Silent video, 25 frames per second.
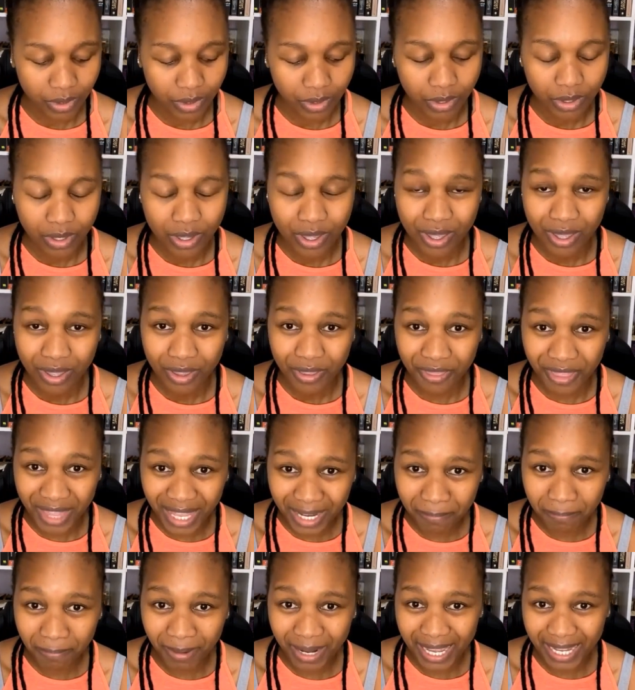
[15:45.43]
That
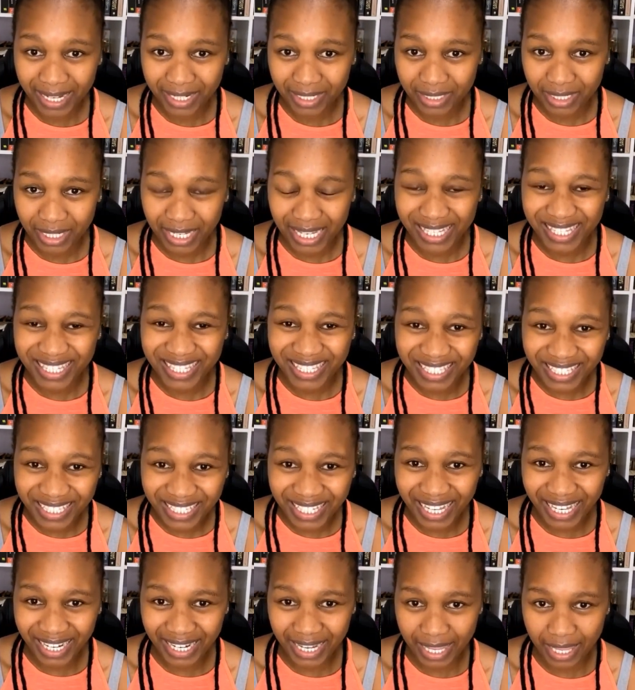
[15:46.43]
blood has
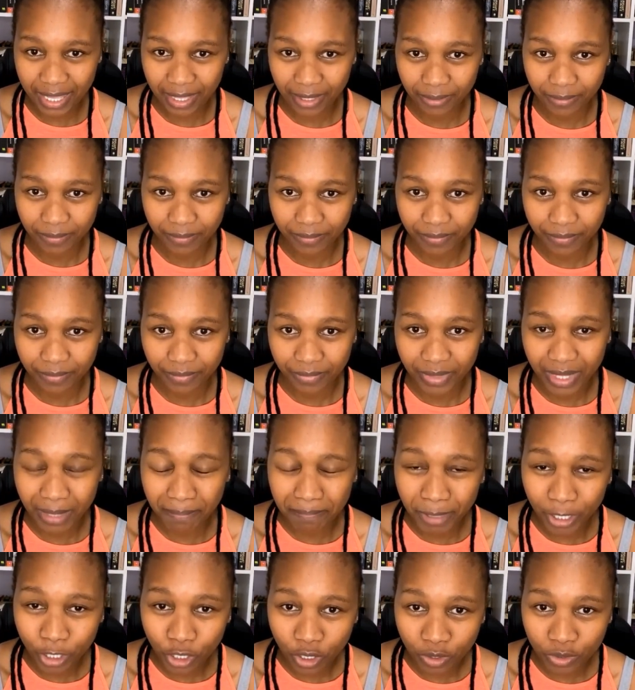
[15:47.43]
DNA that
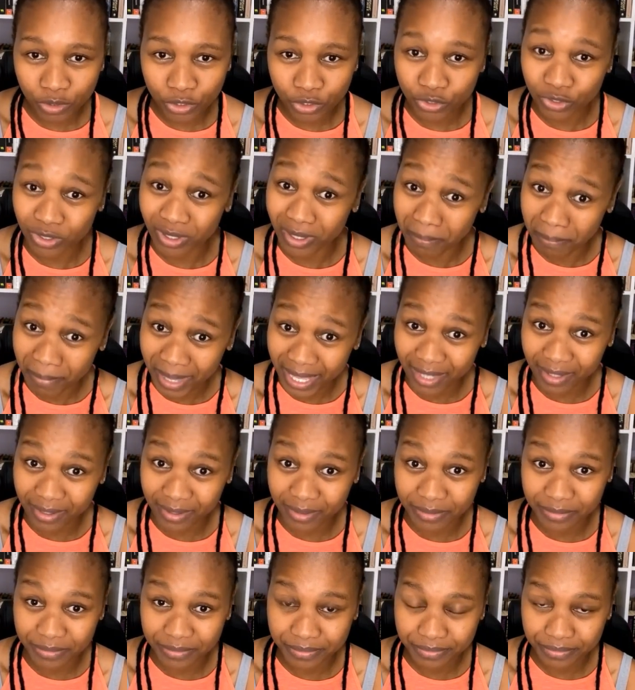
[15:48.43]
belongs to the male
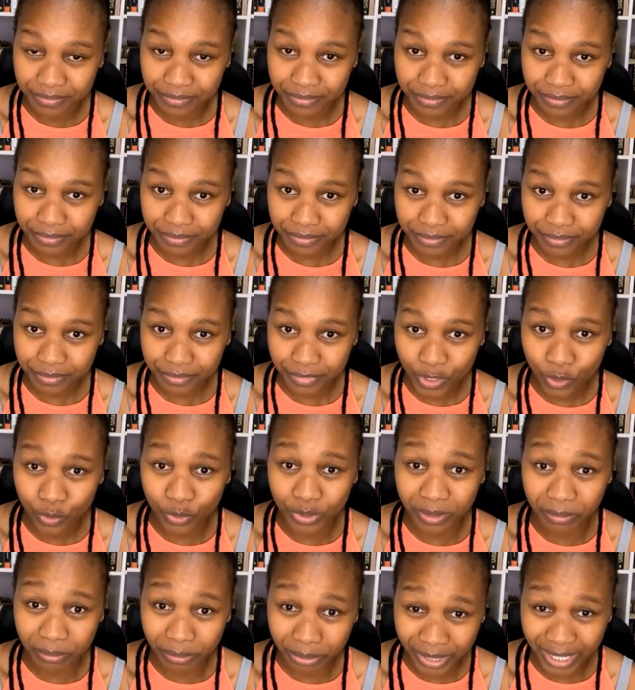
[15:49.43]
who
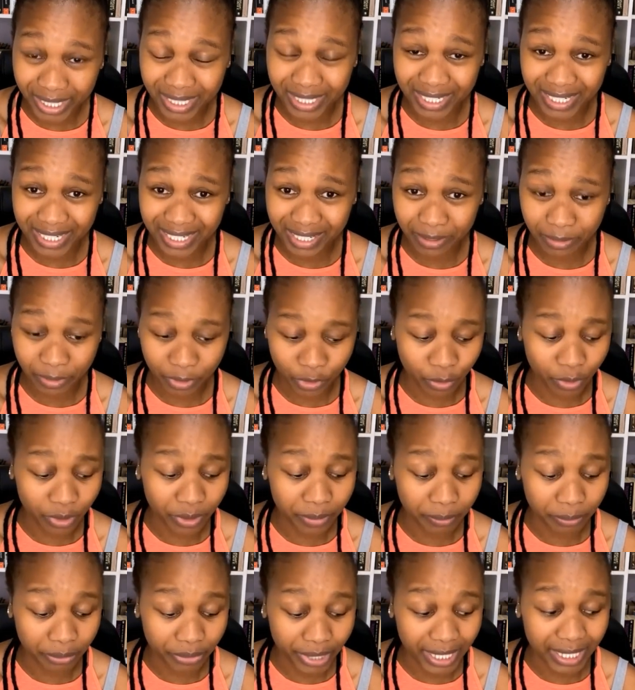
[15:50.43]

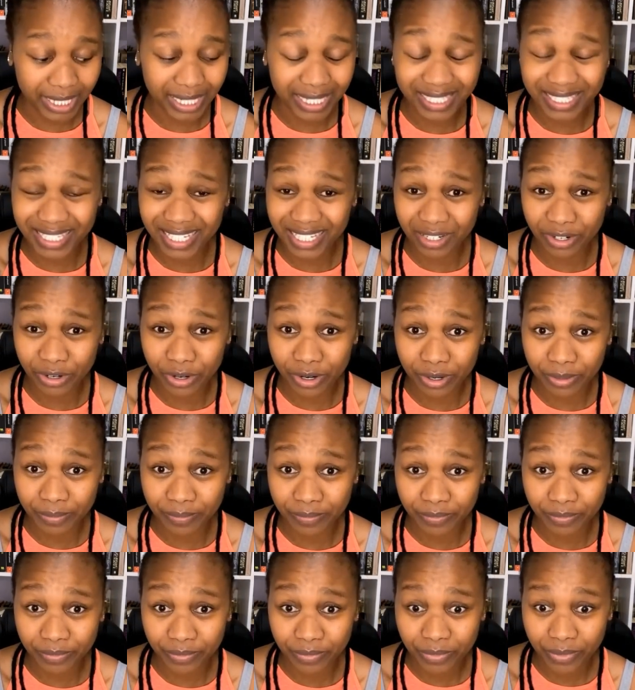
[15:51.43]
impregnated her.
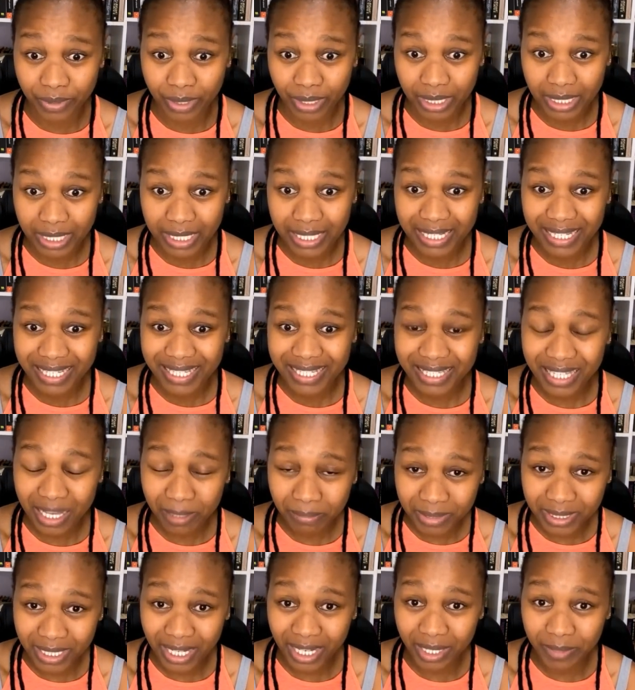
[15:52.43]

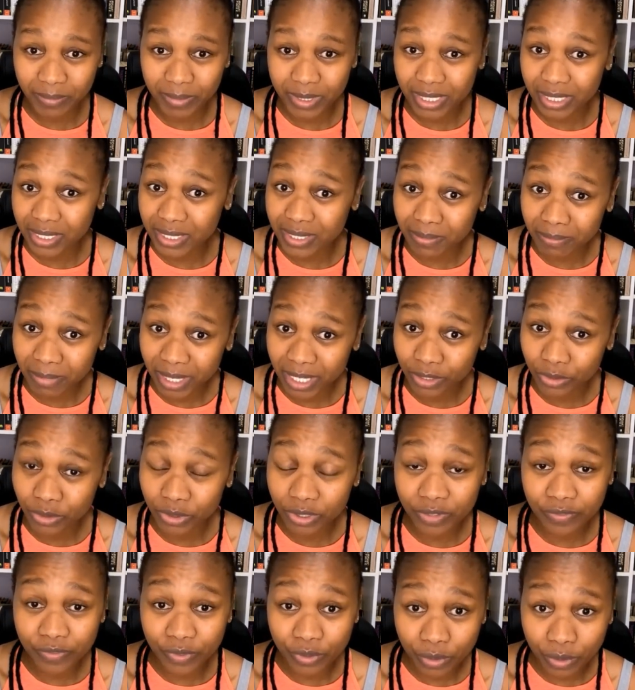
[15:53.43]
Sometimes these men don't
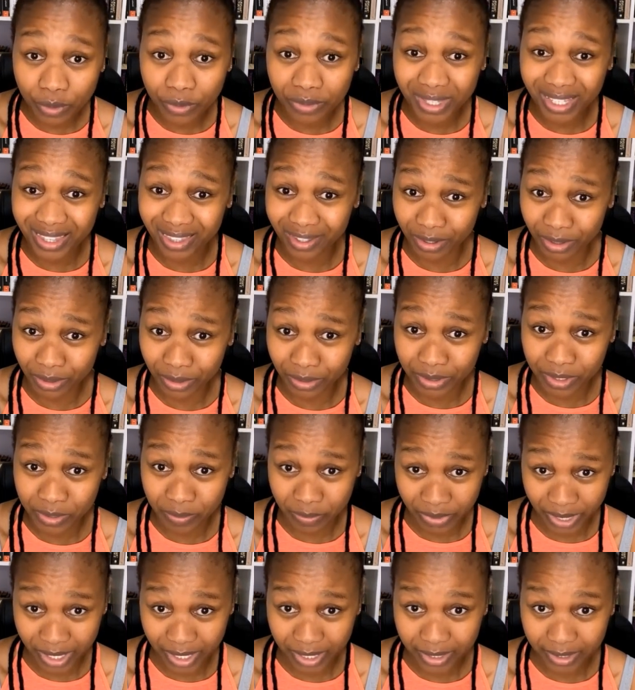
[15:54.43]
even know that the girl is
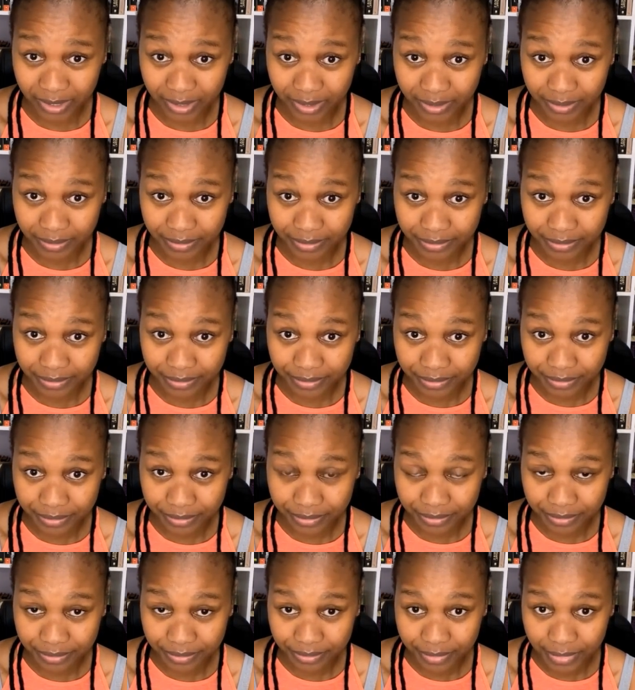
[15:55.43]
pregnant.
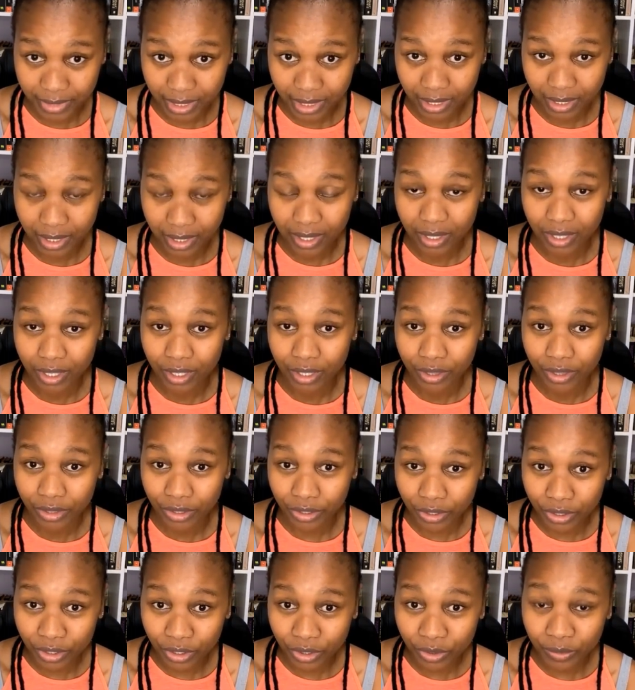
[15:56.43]
The
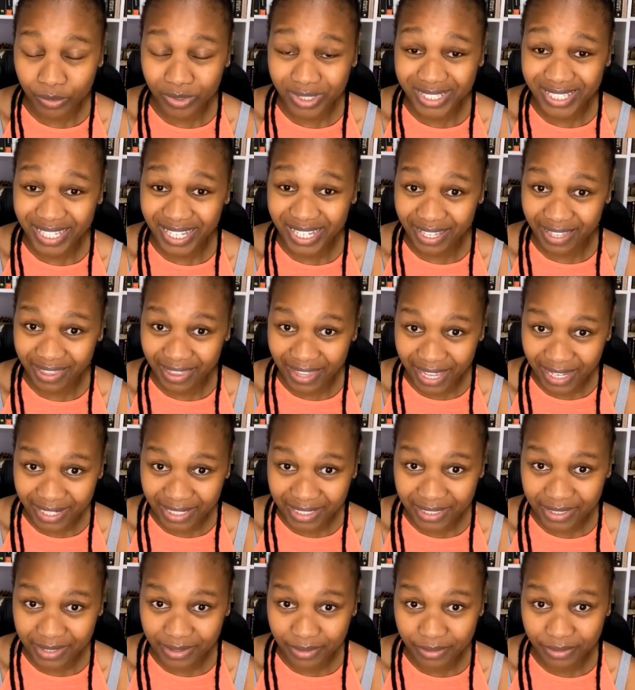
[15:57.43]
girl will take that,
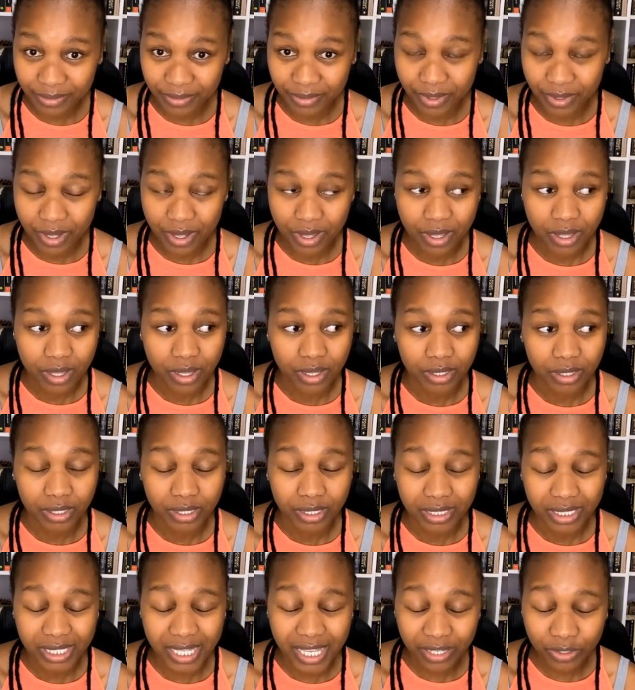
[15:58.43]

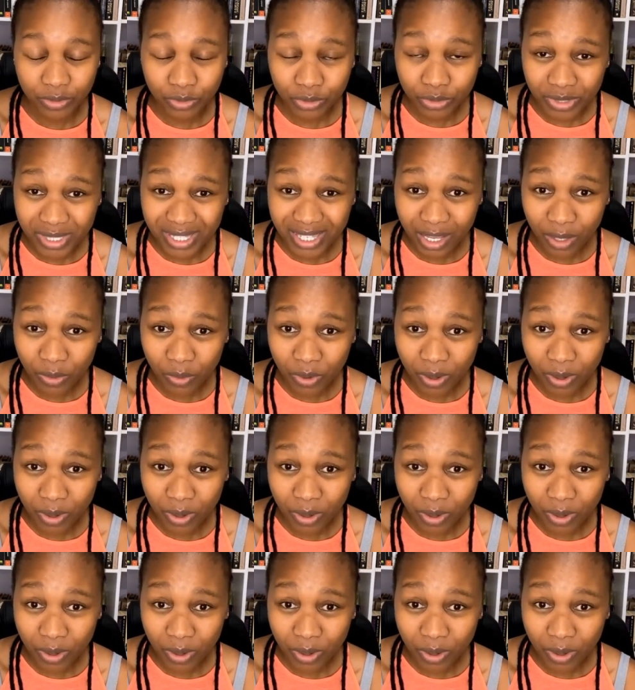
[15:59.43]
take it to Sangoma,